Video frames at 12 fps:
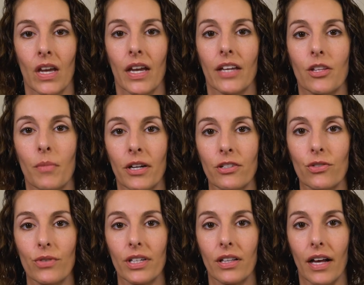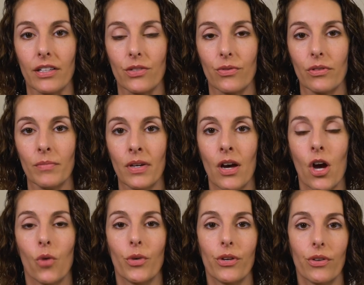In the Montessori classroom,
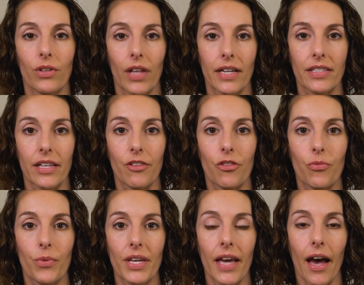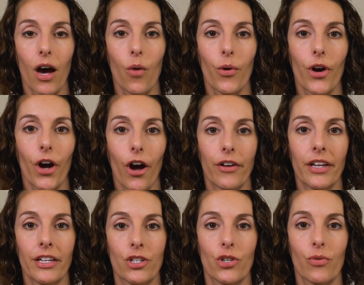we utilize a 3-hour
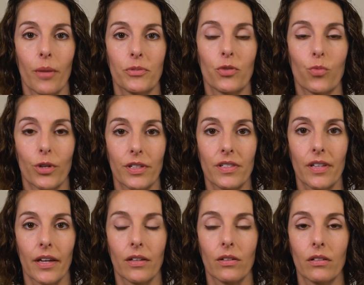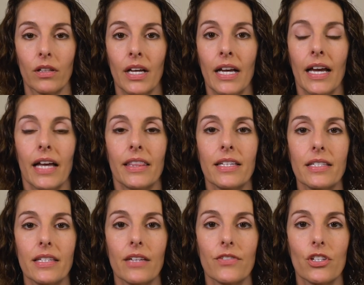uninterrupted work cycle. And this
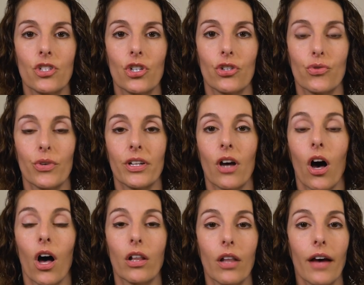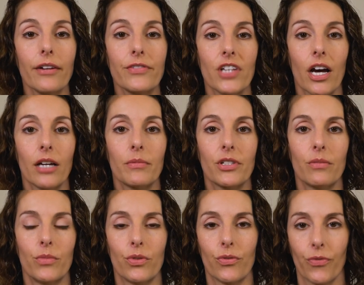gives the children a lot of time to
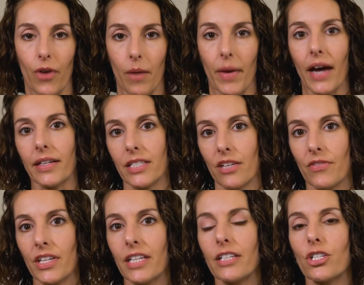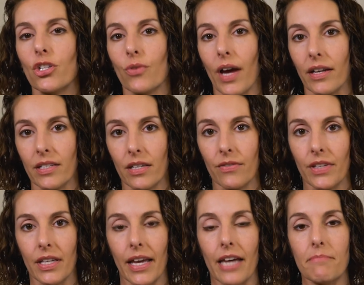move from activity to
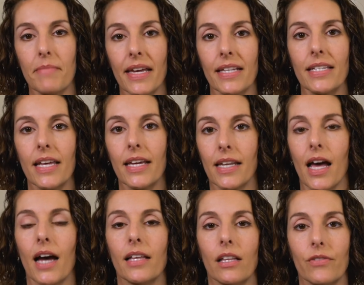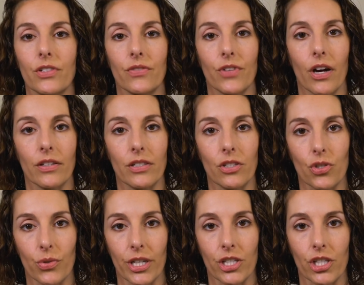activity and maintain high levels of
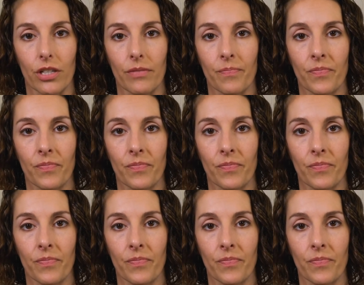concentration.